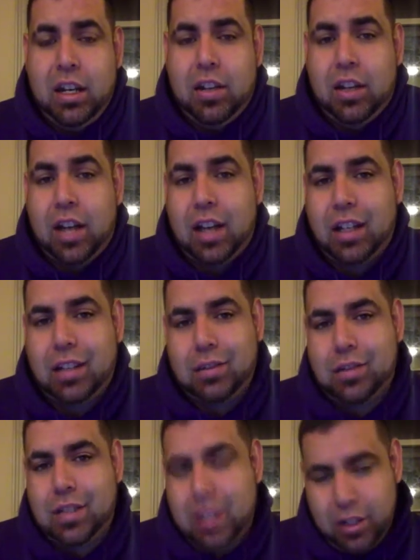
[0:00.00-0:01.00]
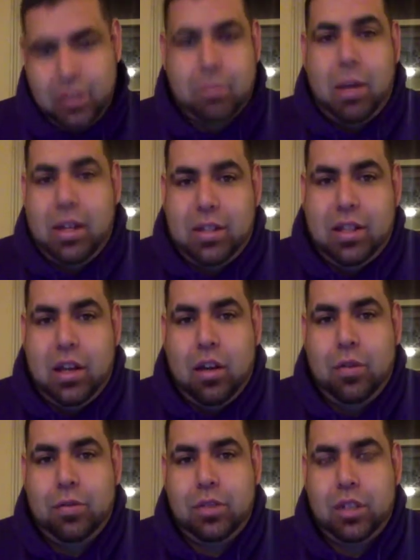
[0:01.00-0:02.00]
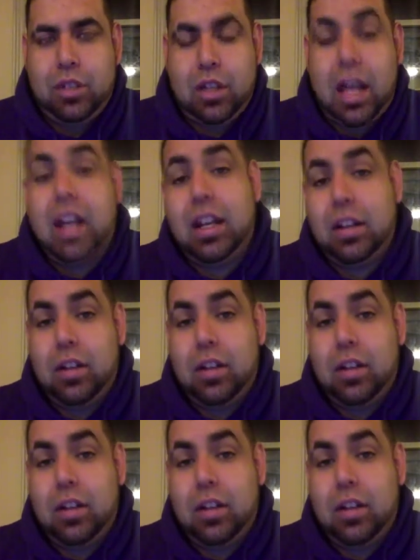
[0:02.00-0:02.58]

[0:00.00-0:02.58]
And then I can send it to myself to edit